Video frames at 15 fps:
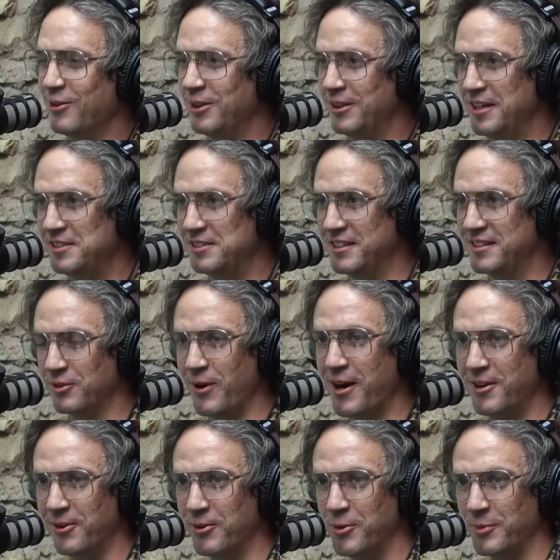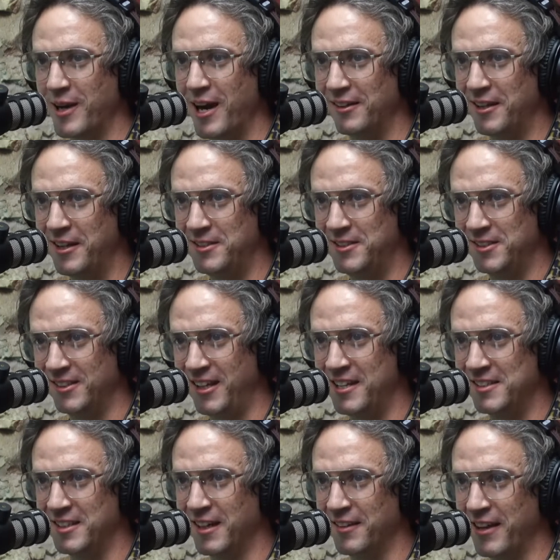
lazy. The writer room got lazy on that